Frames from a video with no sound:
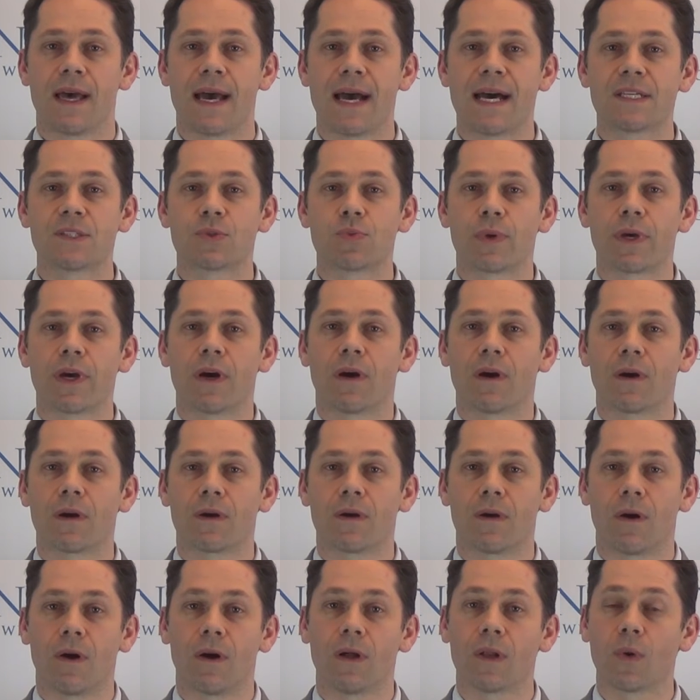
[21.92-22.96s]
As we
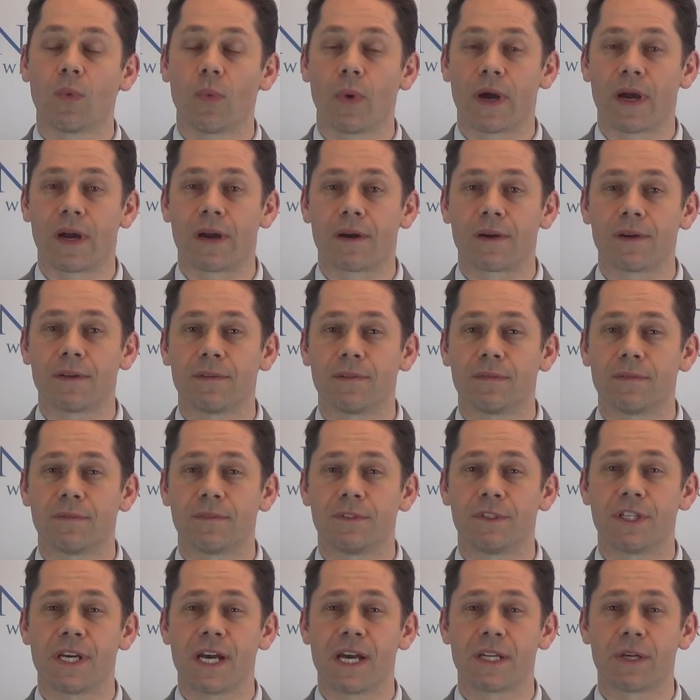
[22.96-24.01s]
are all aware,
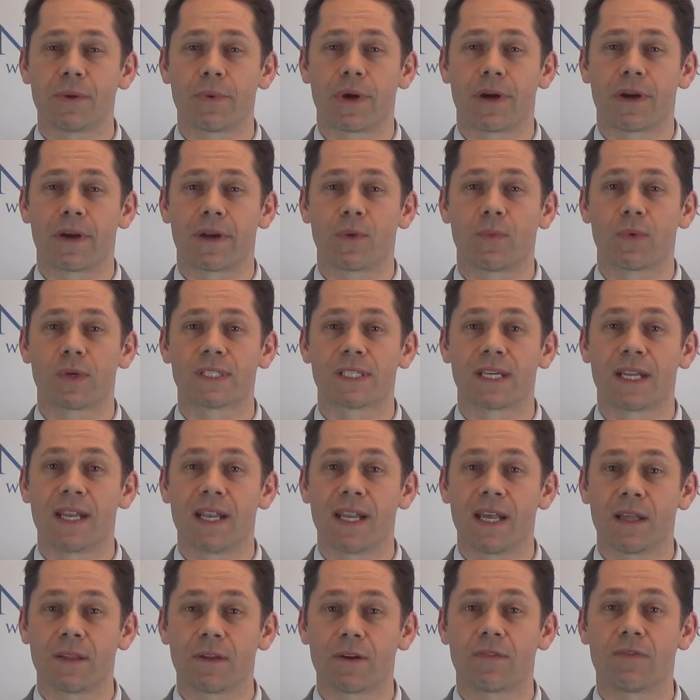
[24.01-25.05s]
January was
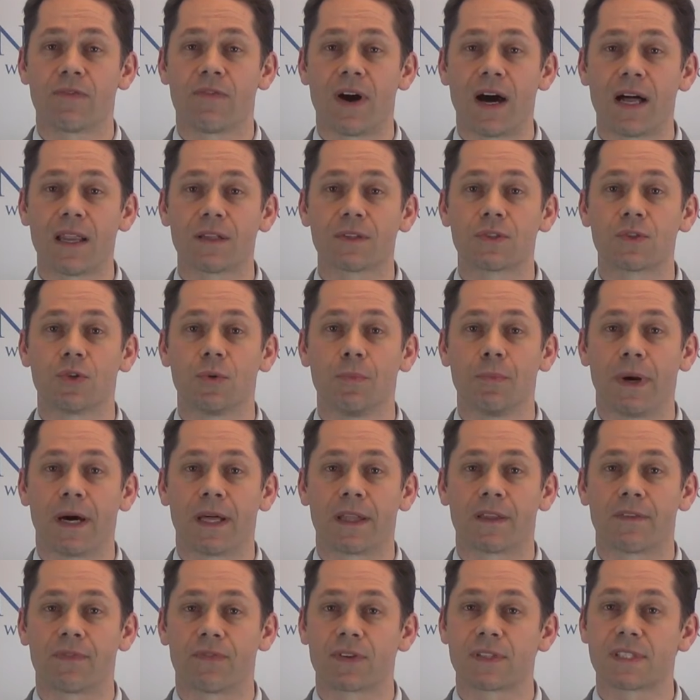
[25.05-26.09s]
another volatile
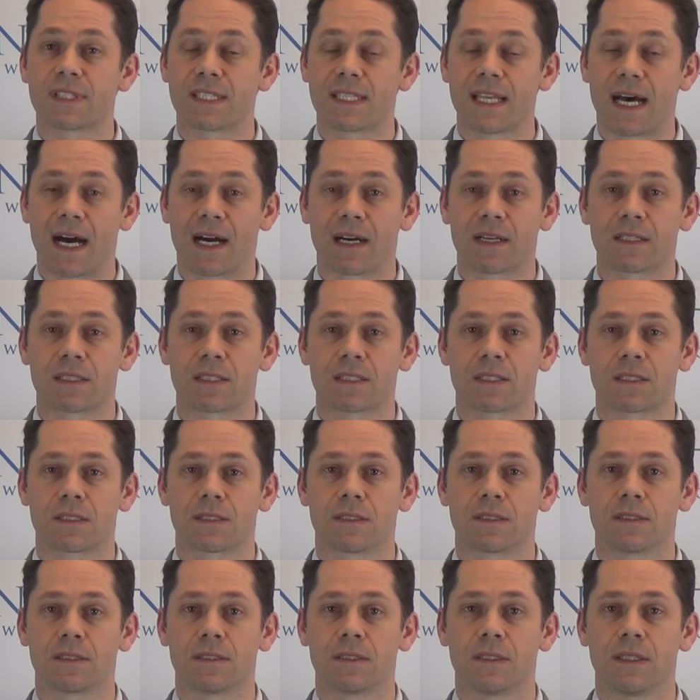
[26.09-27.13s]
month for stocks.
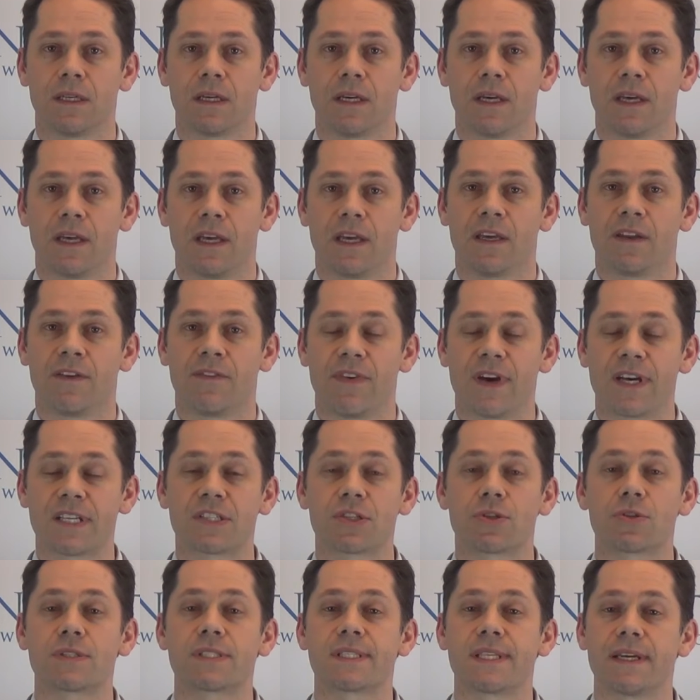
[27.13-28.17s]

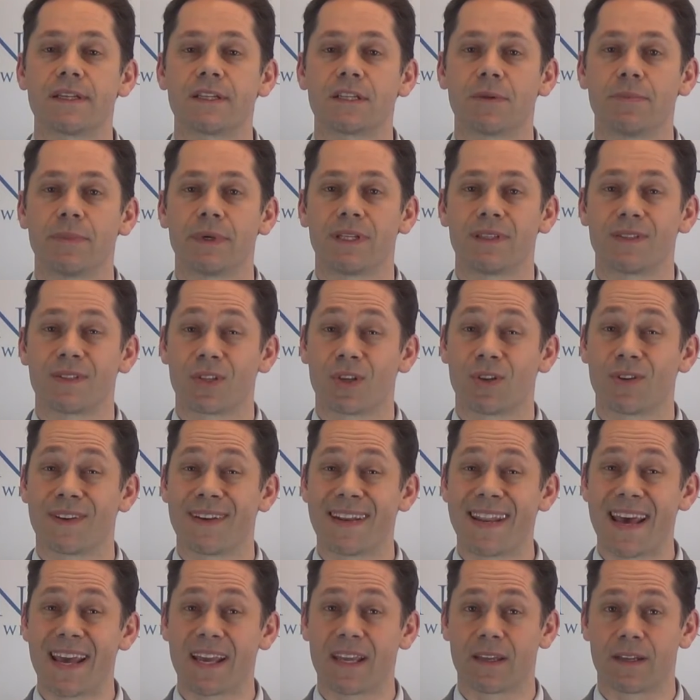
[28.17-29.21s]
Investor sentiment
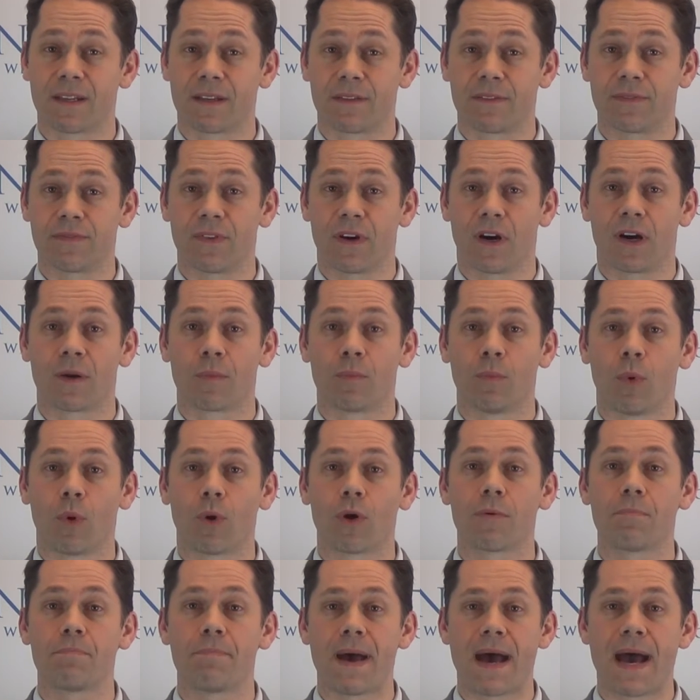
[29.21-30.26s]
turned negative on
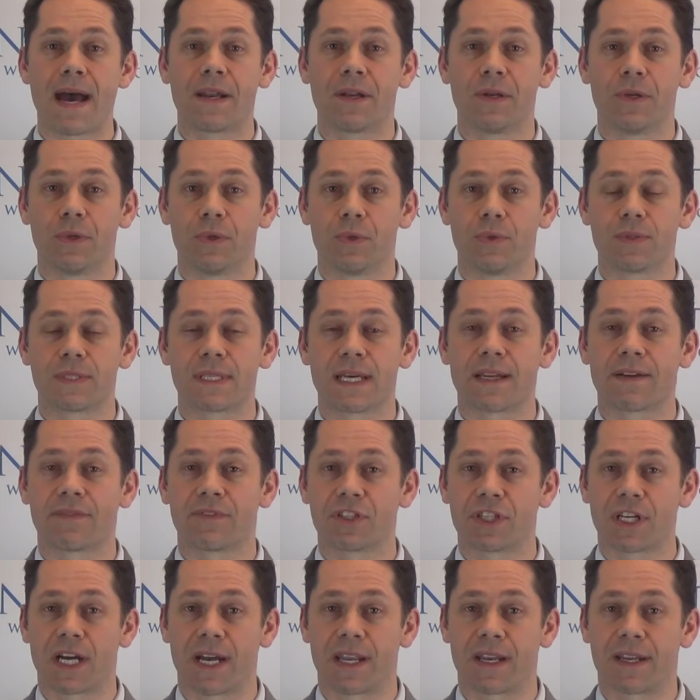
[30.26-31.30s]
more bad news out
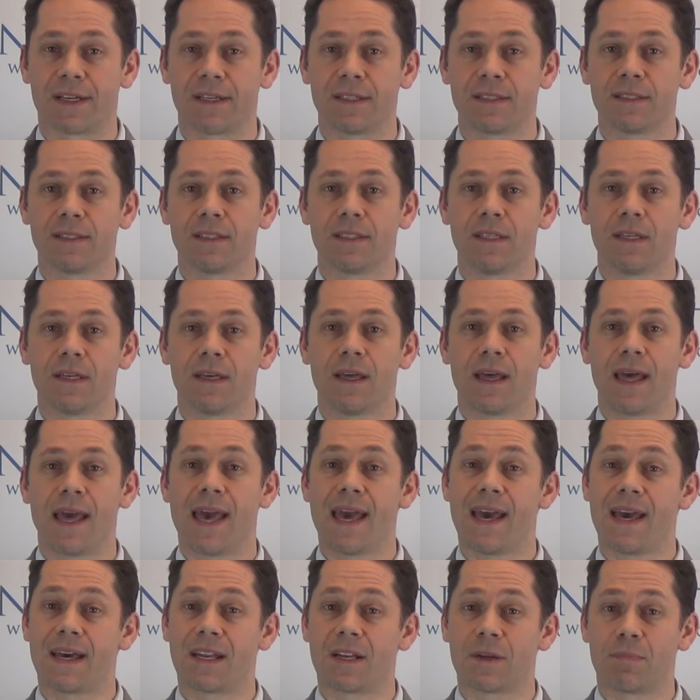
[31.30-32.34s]
of China
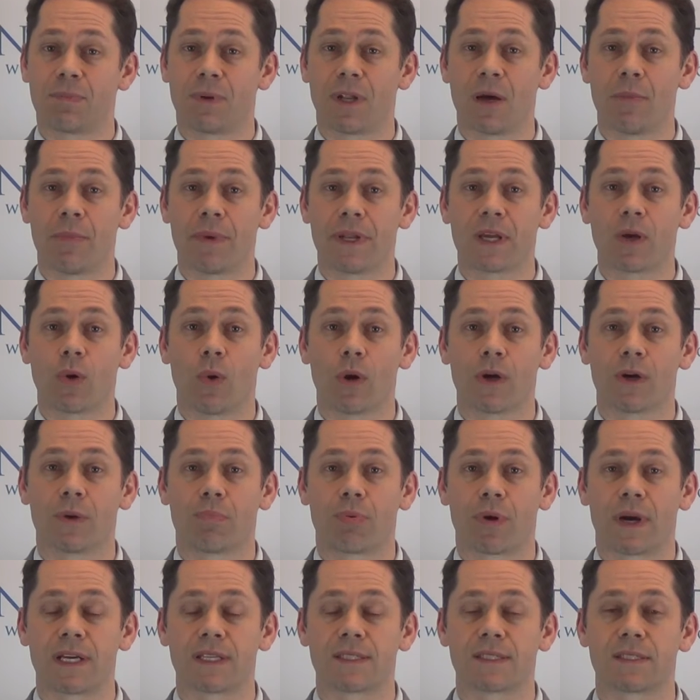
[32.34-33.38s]
and plummeting oil
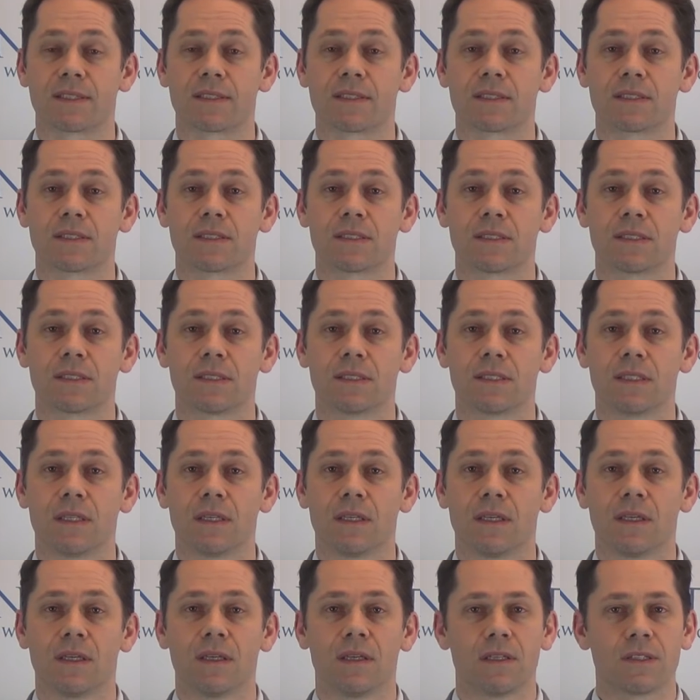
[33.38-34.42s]
prices.
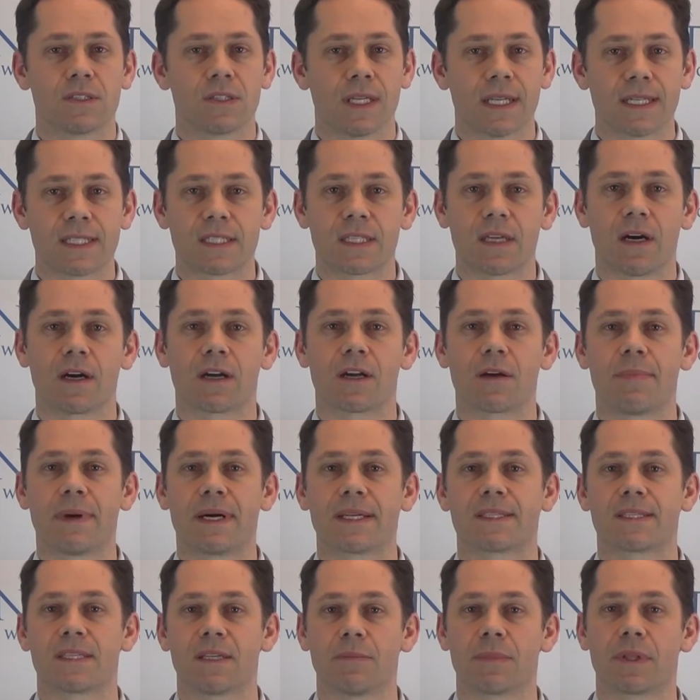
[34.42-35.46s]
So let's talk
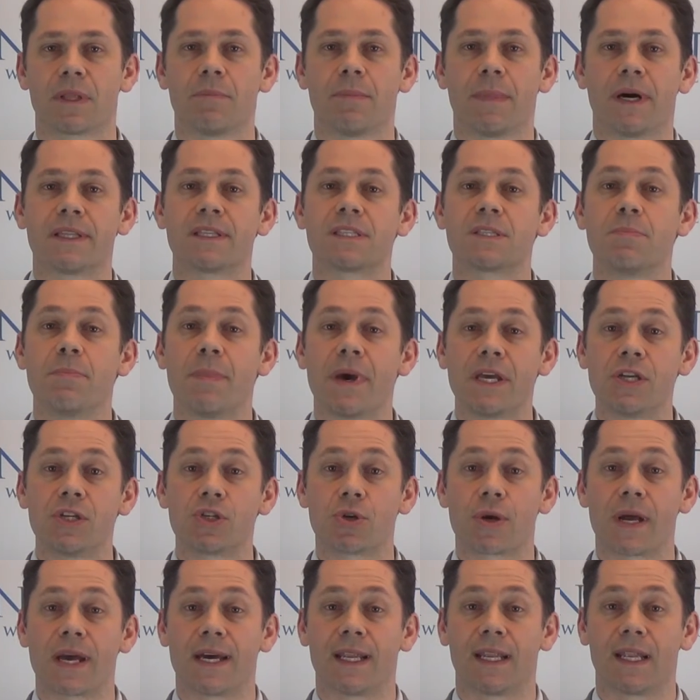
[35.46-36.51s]
about some of the month's
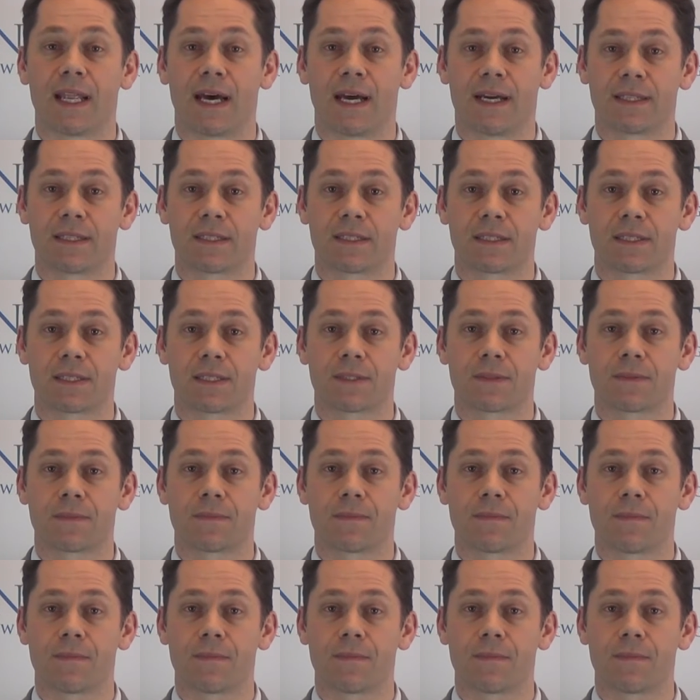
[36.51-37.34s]
major headlines.